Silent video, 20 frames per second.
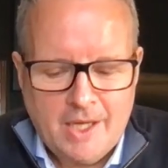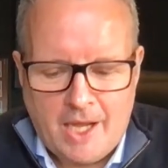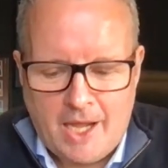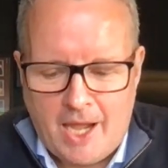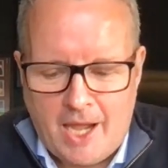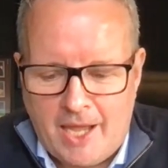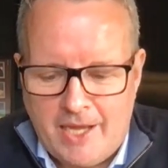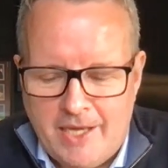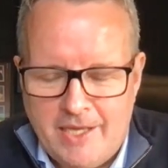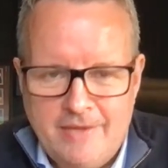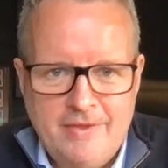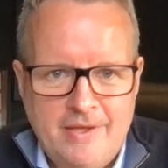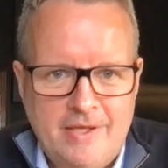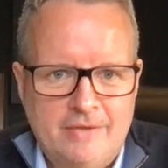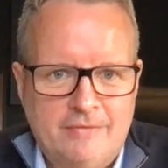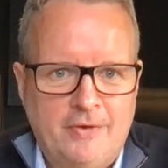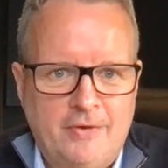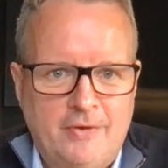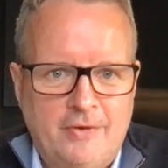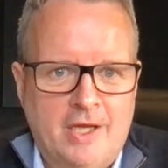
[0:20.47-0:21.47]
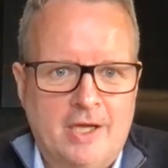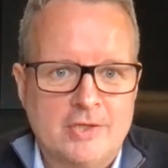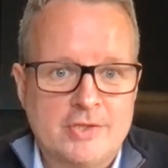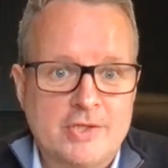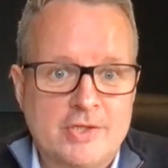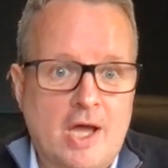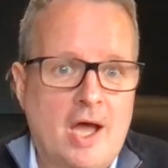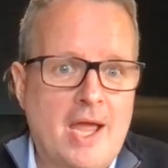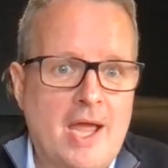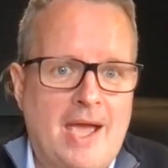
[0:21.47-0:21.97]
And in these
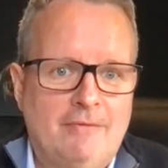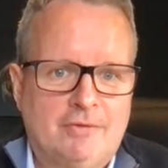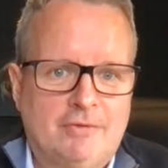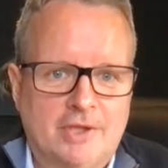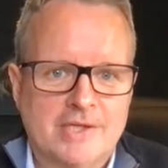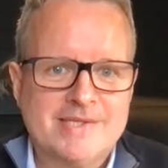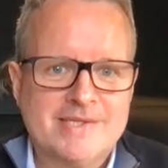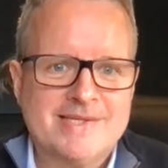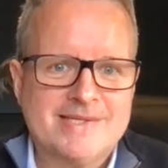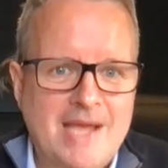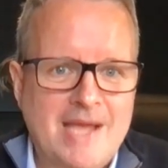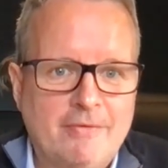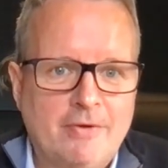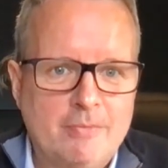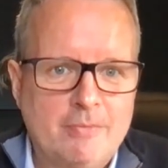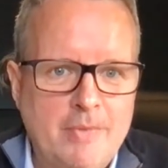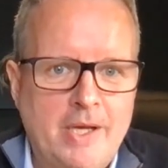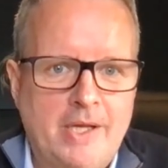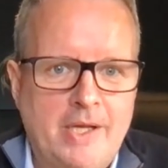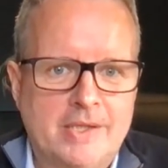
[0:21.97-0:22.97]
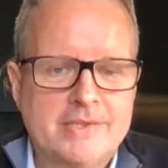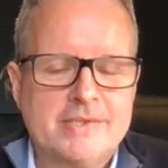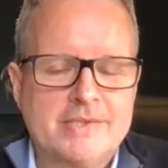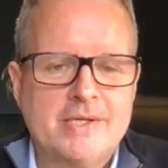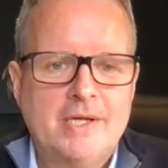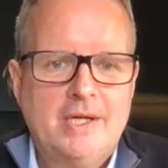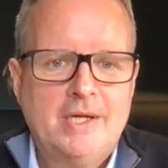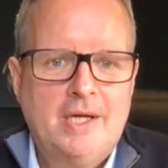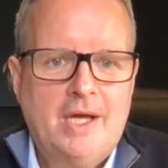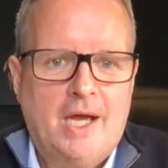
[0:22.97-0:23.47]
videos, I have just 7
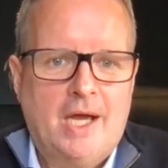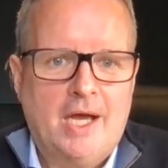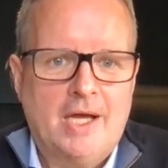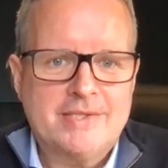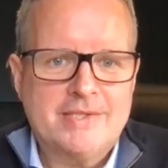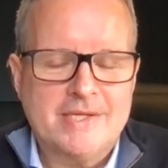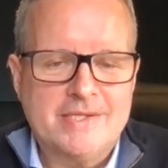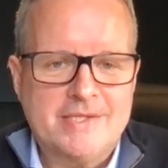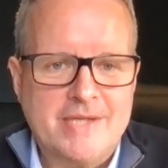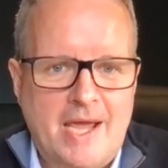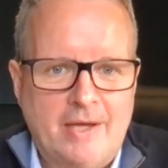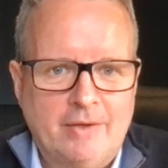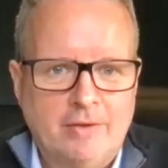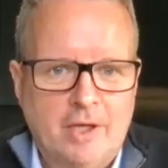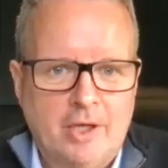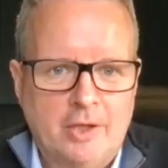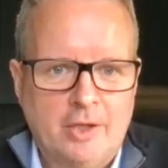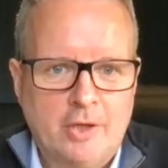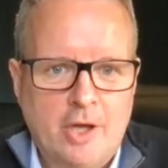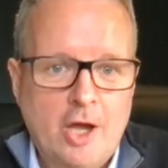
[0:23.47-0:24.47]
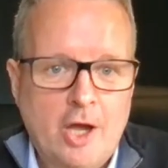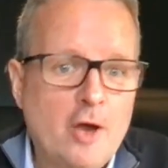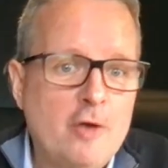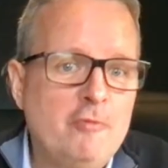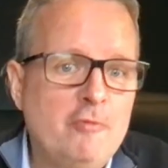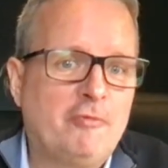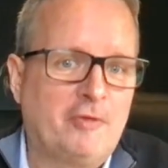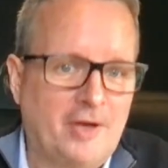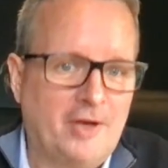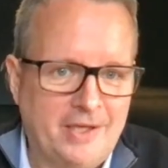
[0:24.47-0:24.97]
minutes to download,
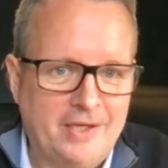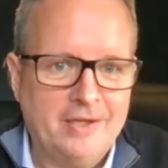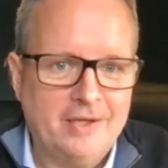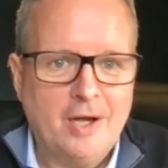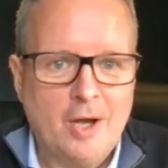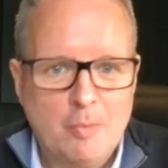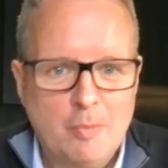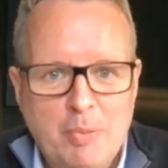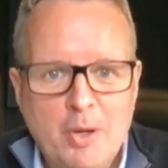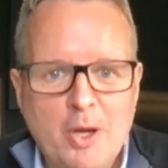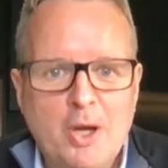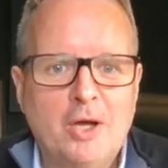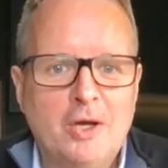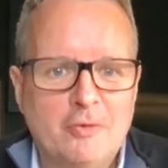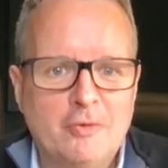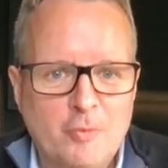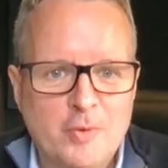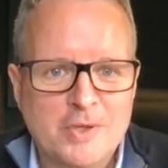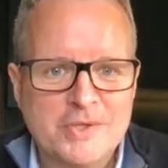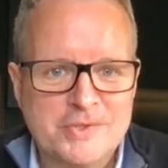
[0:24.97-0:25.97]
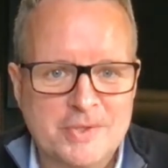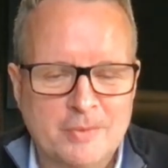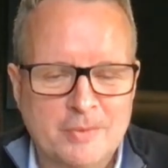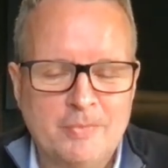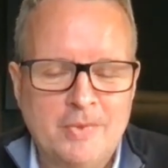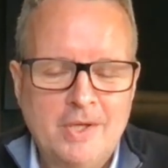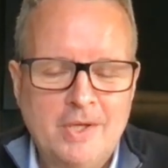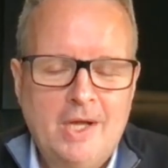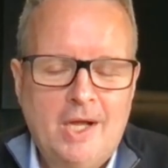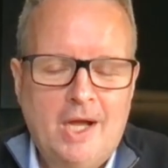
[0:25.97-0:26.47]
hopefully, a pearl of
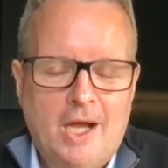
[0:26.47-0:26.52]
wisdom,